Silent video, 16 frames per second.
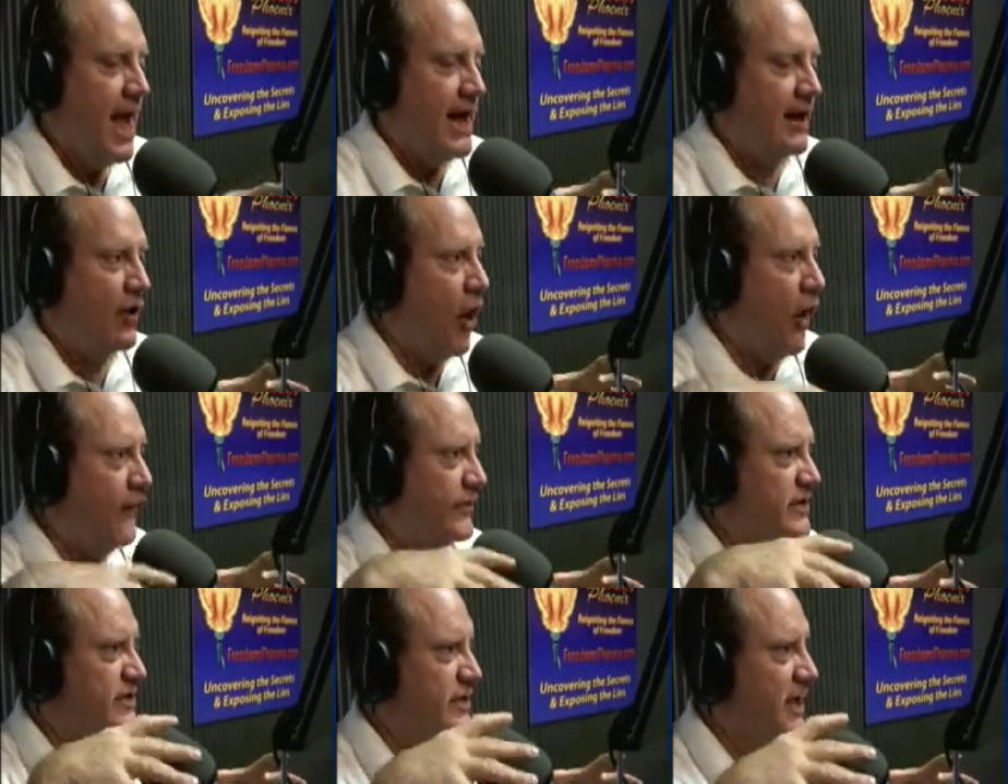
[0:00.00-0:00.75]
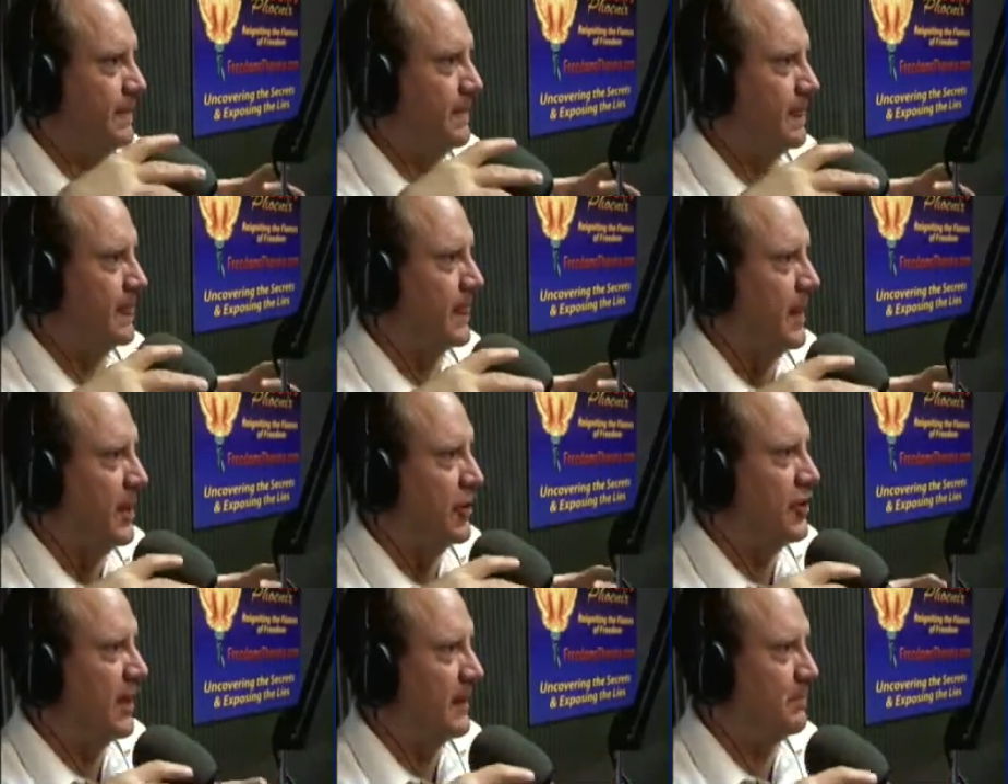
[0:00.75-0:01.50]
And all of a sudden,
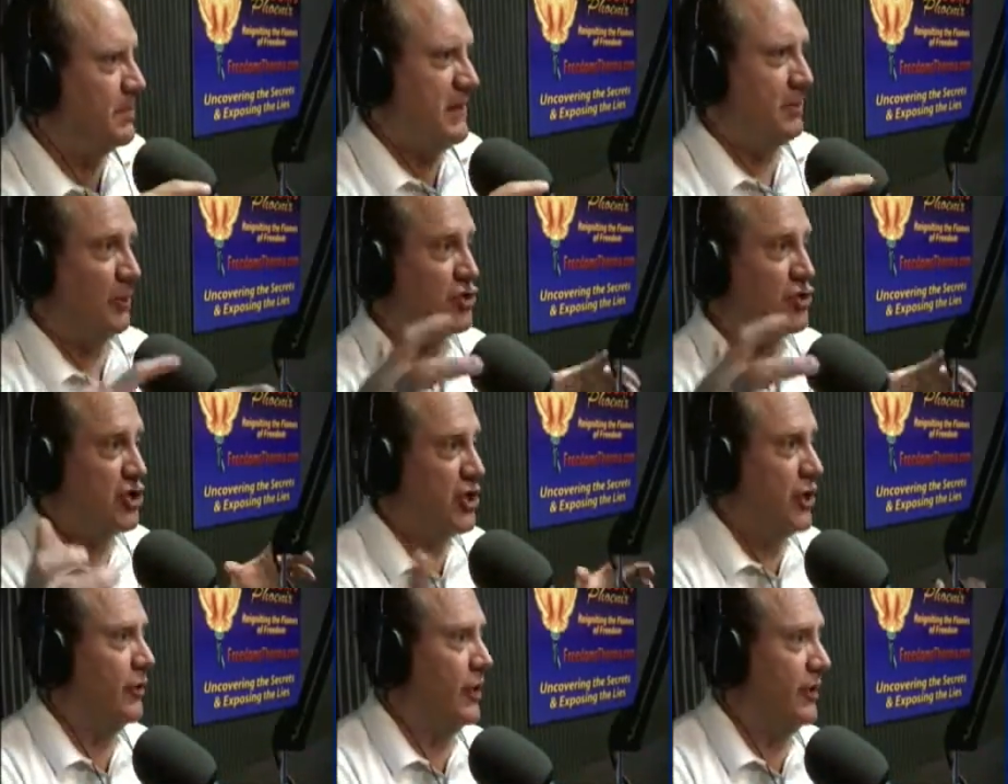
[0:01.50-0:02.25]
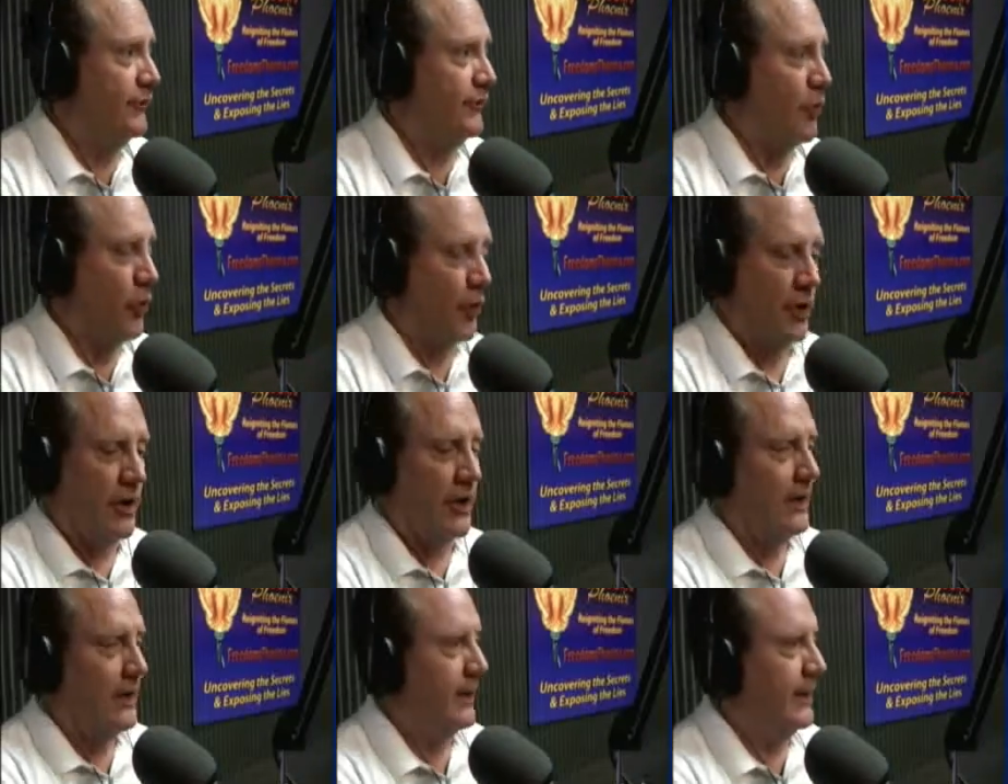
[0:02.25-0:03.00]
you get people cheering for